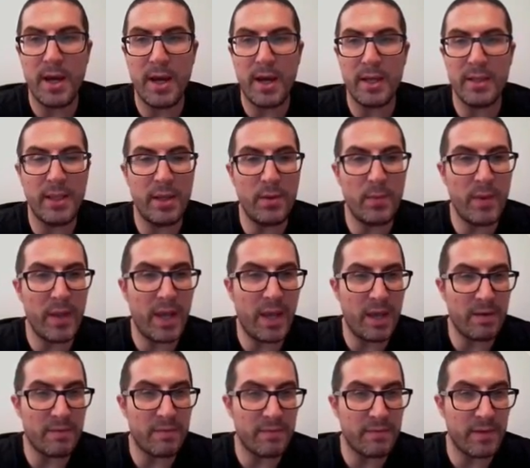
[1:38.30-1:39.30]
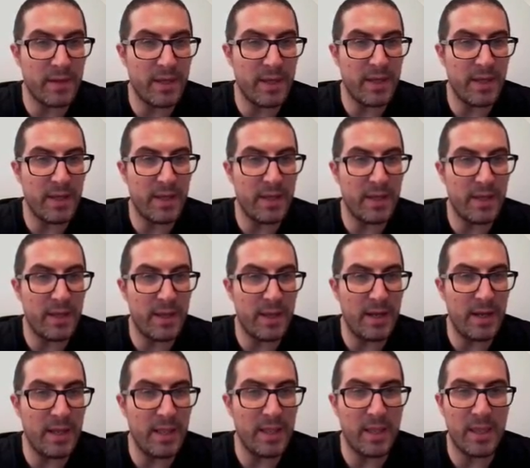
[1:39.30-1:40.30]
And then we have a, uh, a
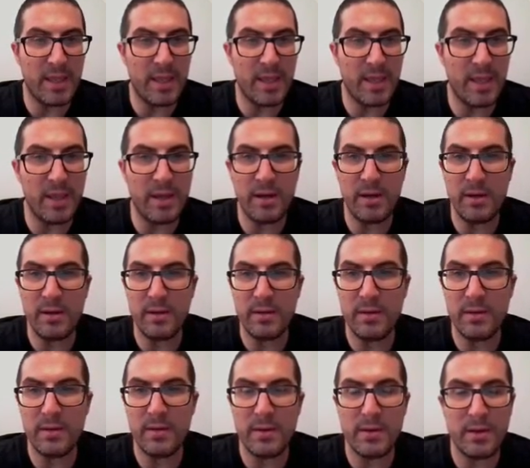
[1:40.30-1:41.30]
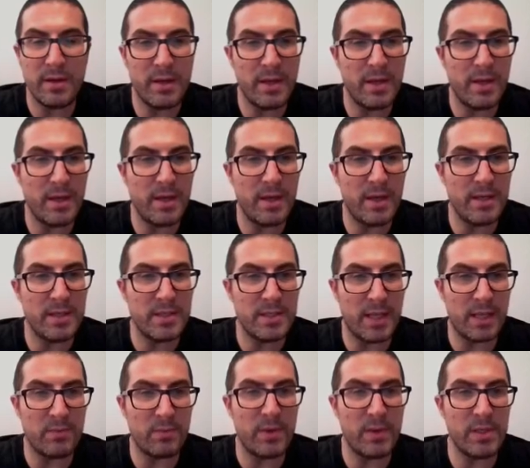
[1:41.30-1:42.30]
link here. Uh, is
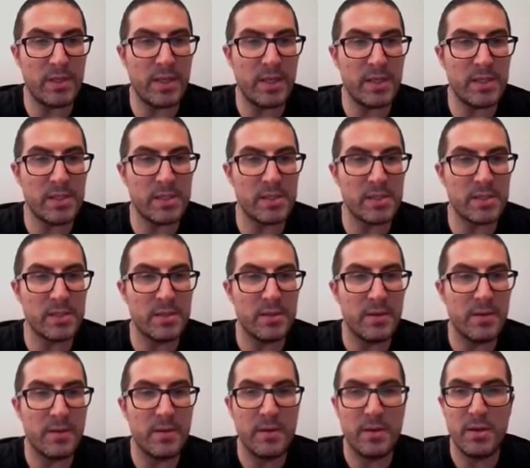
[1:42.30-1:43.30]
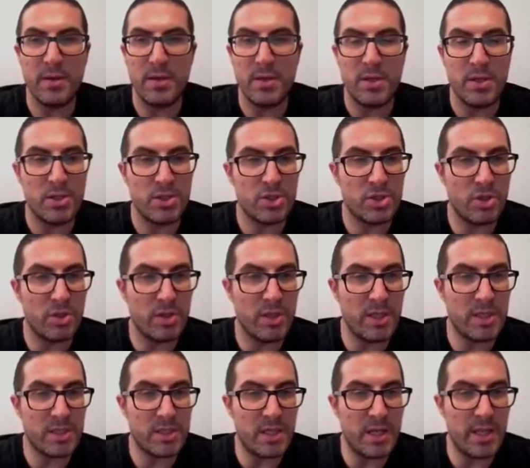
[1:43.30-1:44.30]
that one? Yes. So
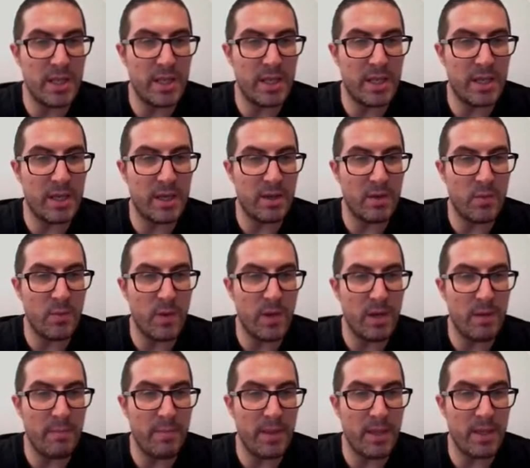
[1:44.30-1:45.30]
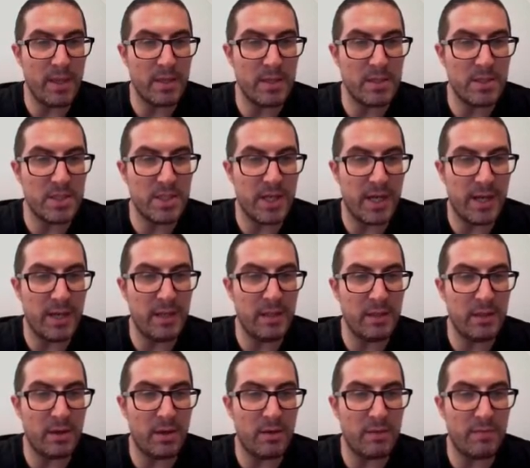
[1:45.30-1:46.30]
this link will be
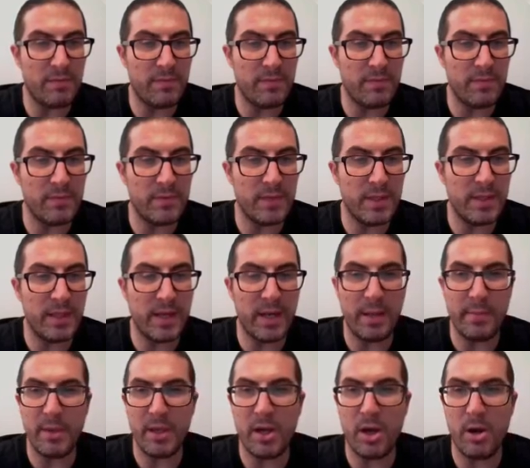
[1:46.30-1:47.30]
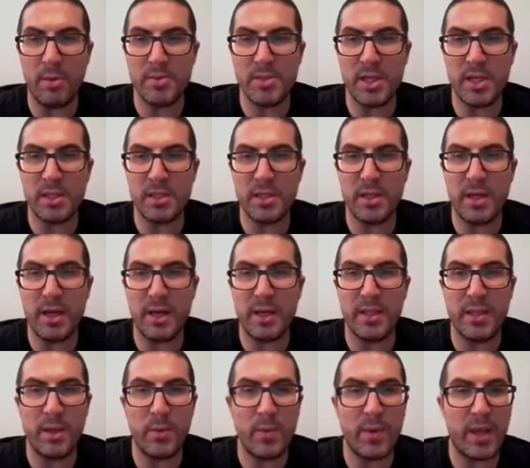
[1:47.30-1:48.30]
child of the dynamic object.
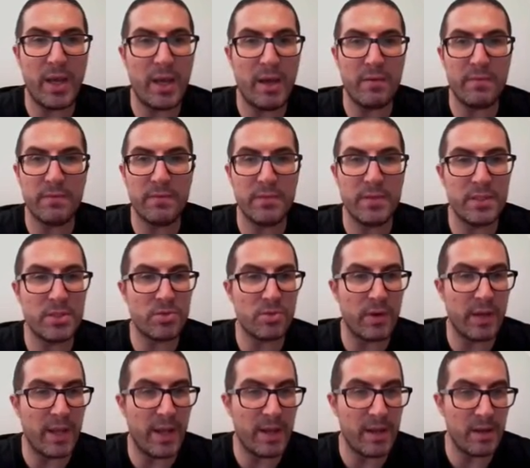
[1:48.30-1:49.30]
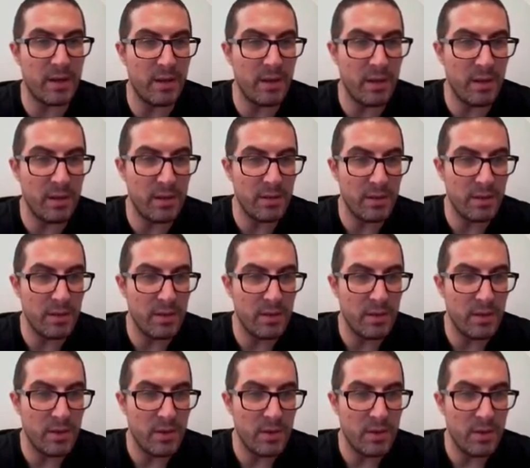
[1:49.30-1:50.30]
And then we have the triangle,
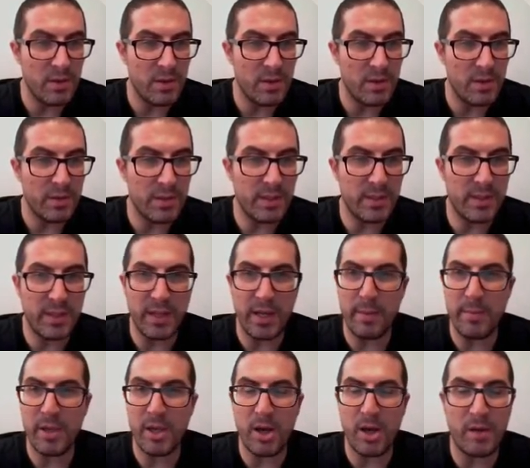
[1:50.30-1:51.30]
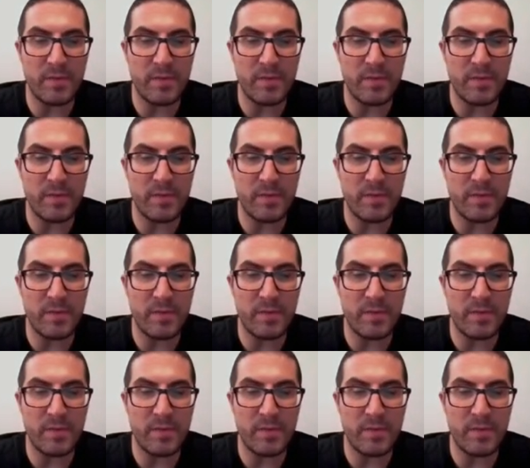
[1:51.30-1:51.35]
the dynamic